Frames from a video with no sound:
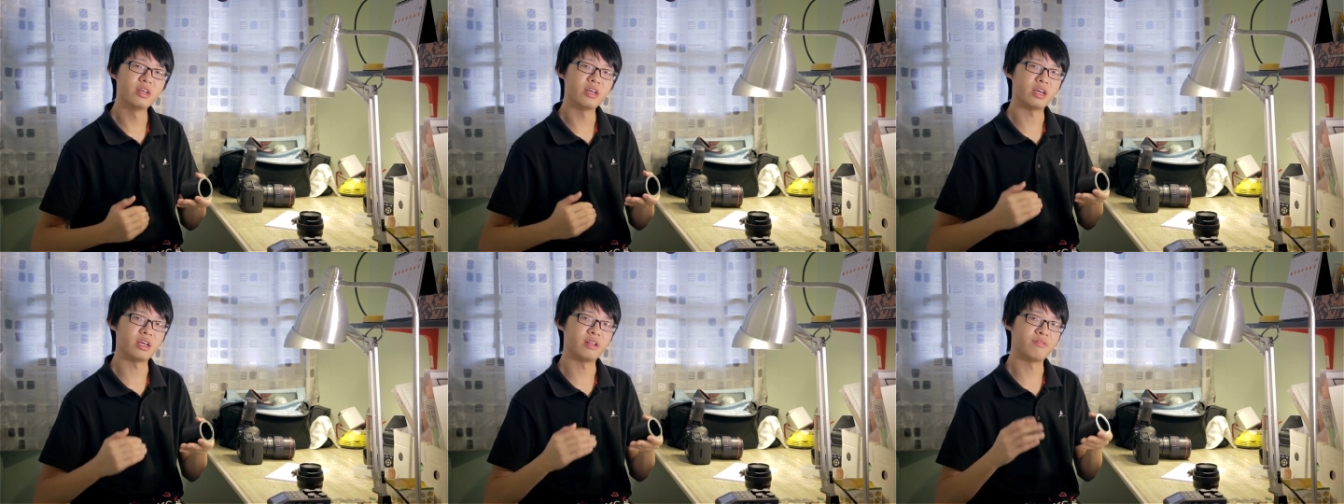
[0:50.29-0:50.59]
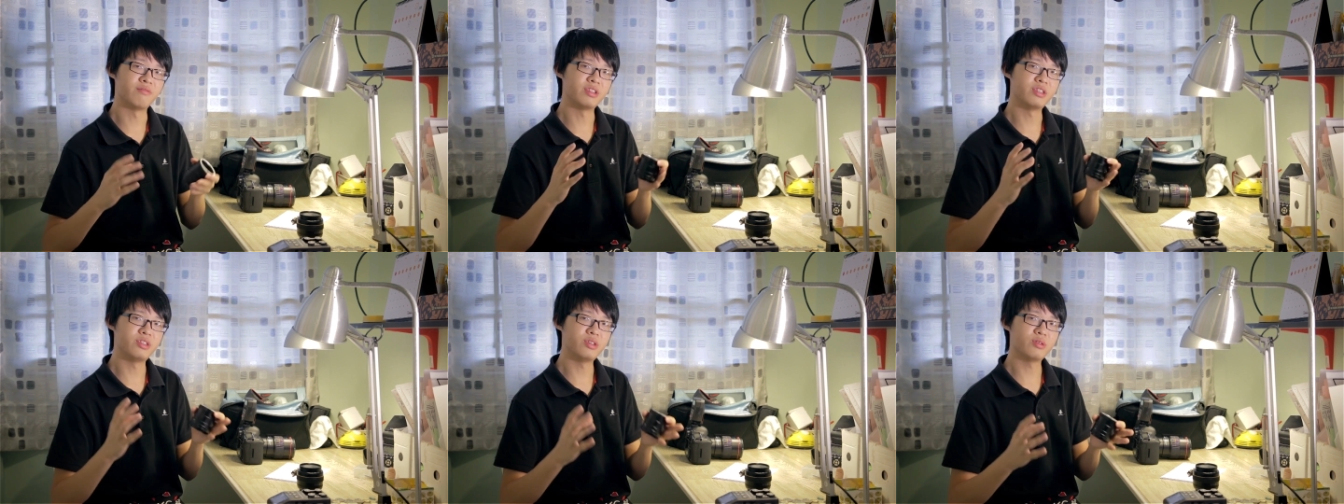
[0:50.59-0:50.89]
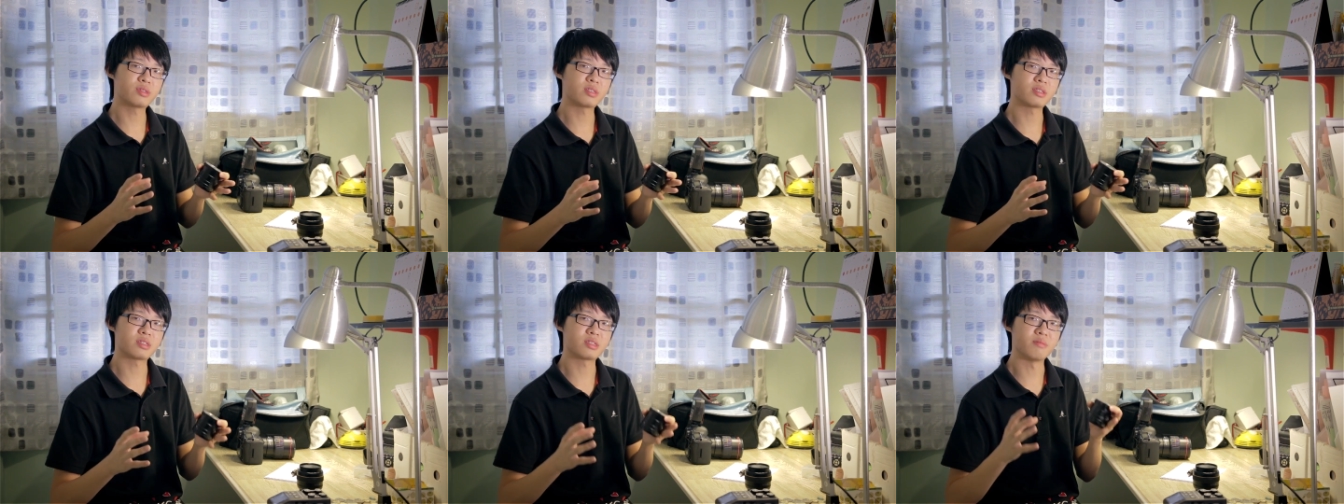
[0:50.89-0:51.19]
it
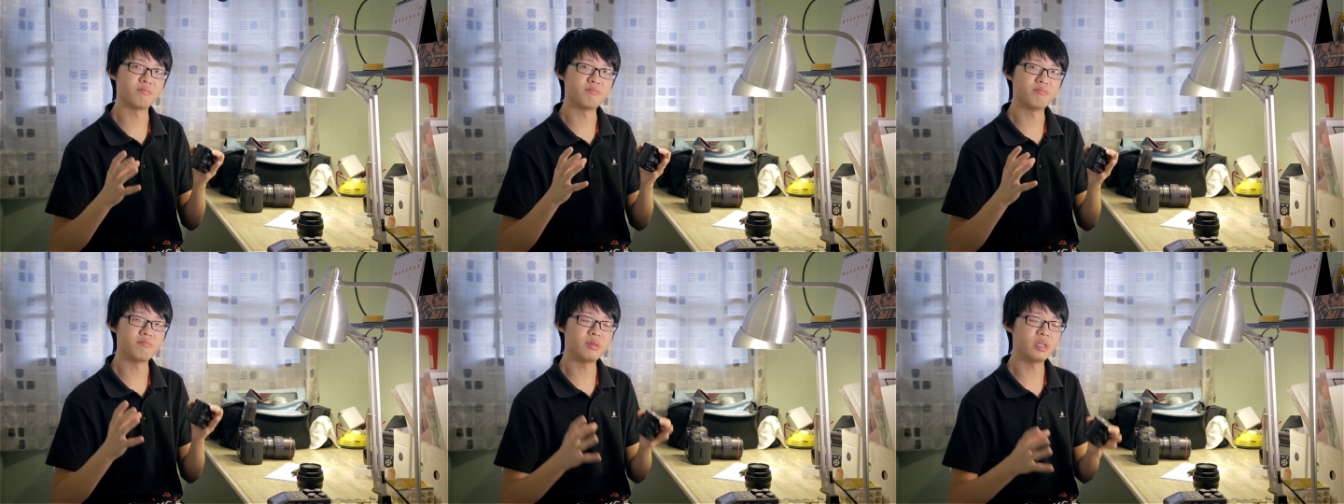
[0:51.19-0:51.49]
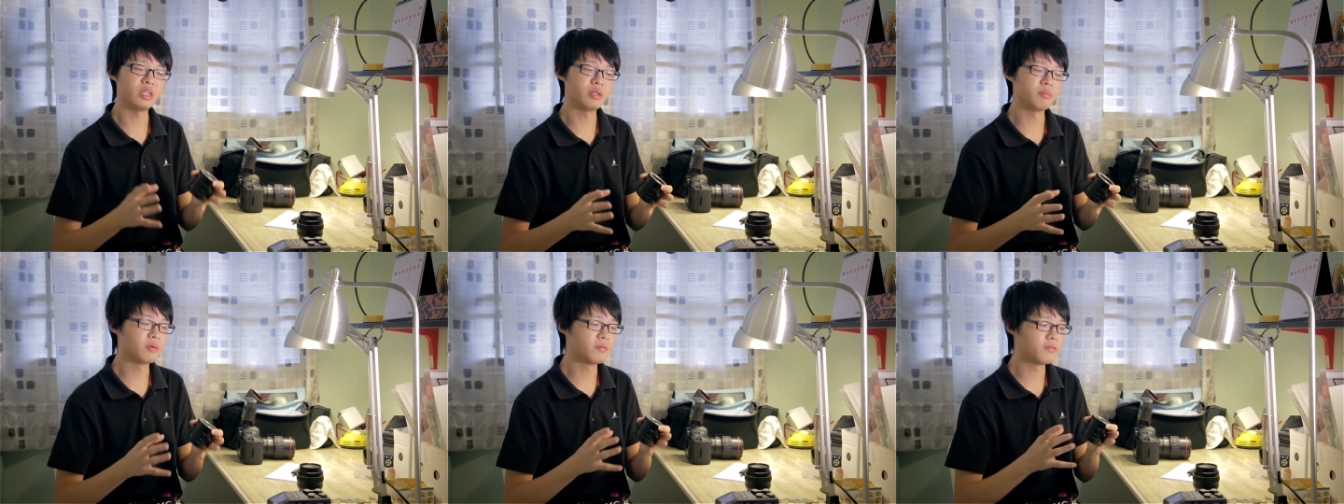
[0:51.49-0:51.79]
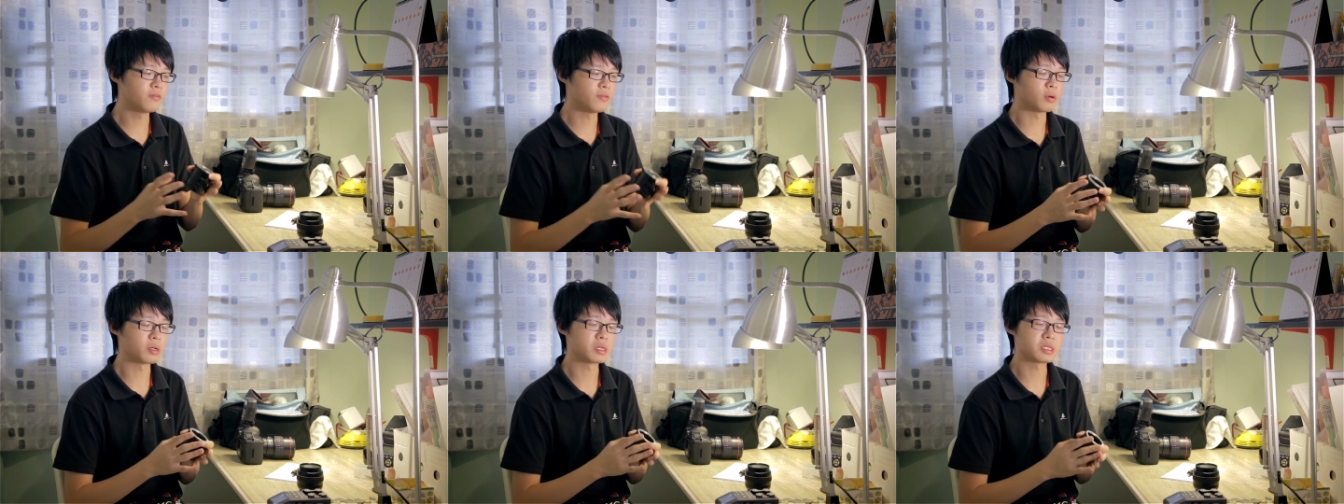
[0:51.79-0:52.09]
reduces the minimum
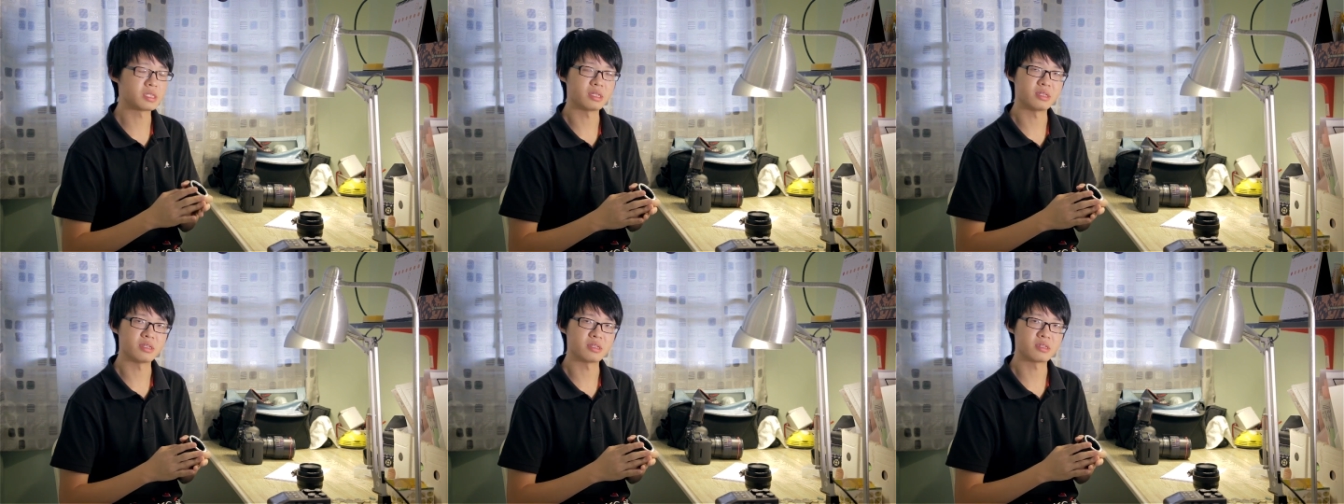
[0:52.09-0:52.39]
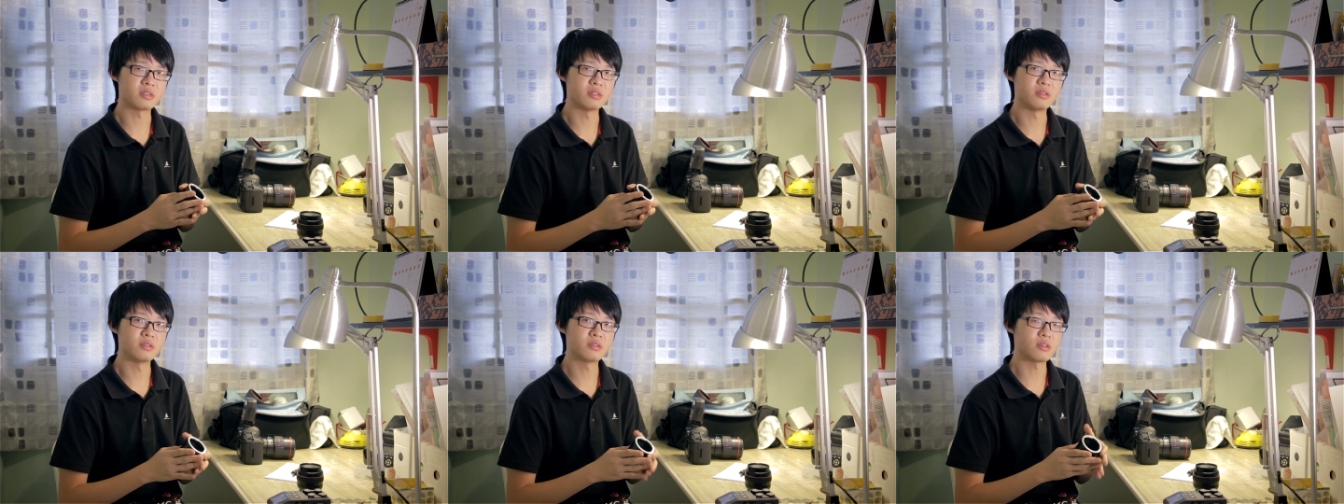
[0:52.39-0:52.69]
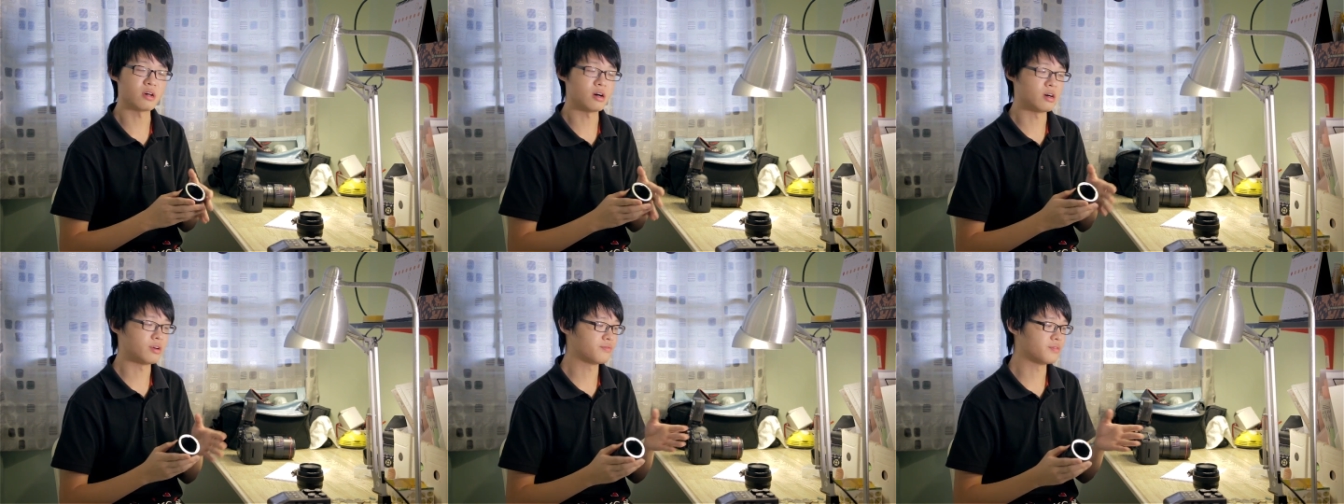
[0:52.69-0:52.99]
focusing distance
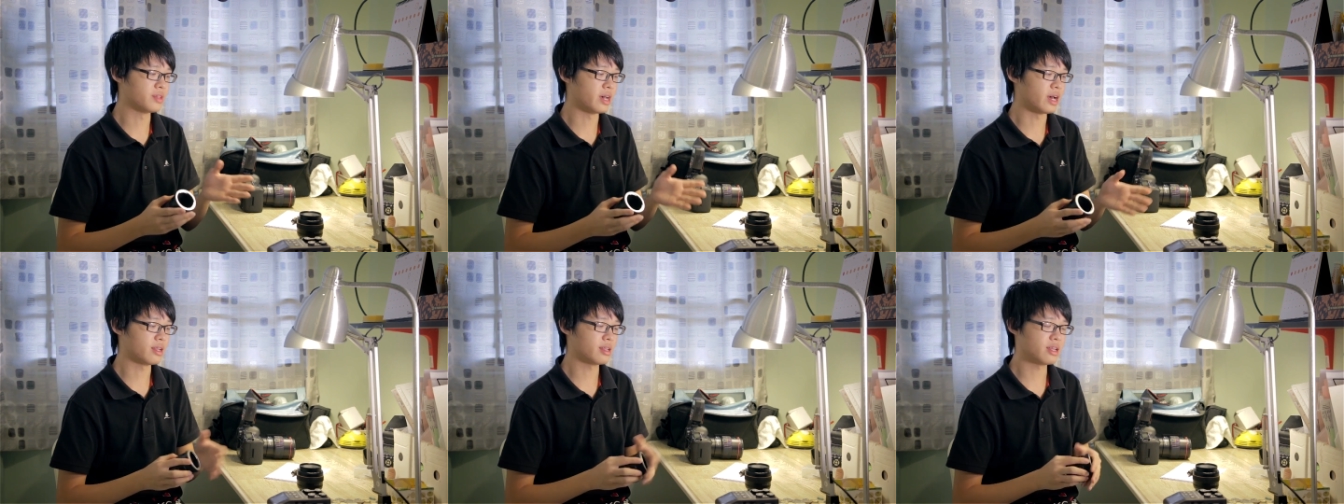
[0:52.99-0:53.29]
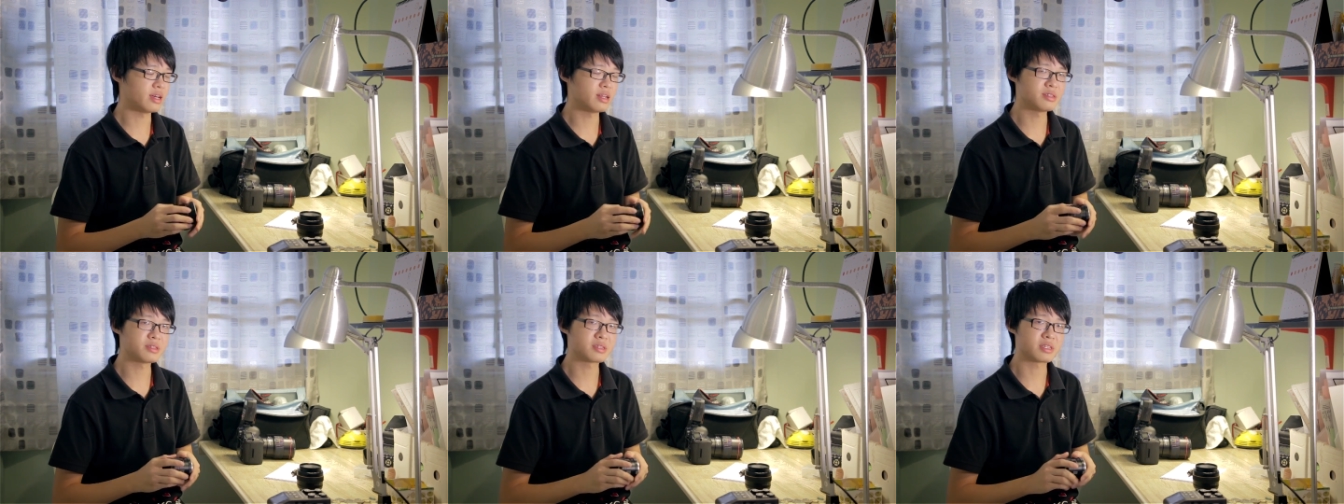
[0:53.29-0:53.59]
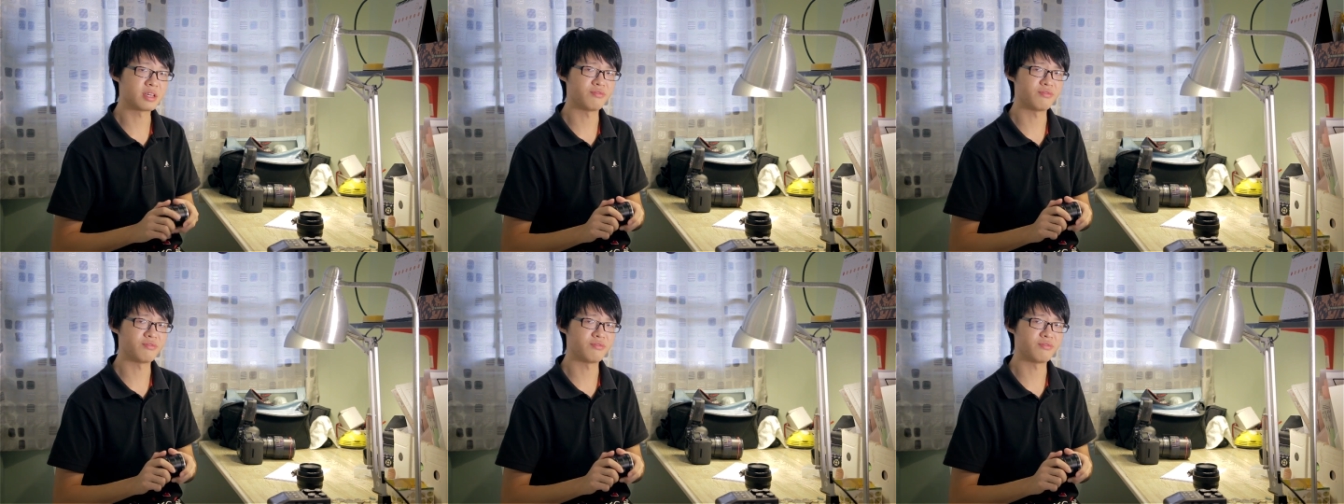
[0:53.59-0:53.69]
of that lens,